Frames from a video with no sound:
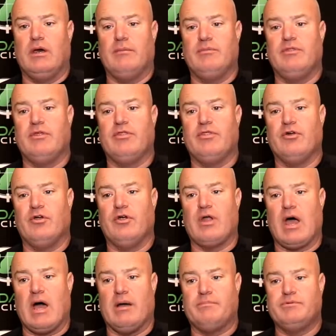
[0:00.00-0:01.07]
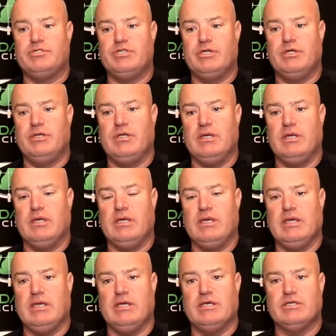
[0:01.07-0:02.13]
The third option
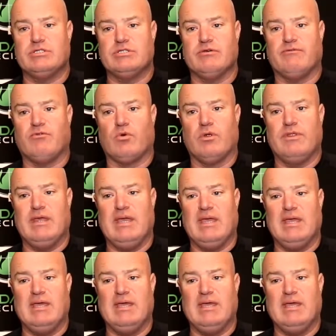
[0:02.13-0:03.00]
is for the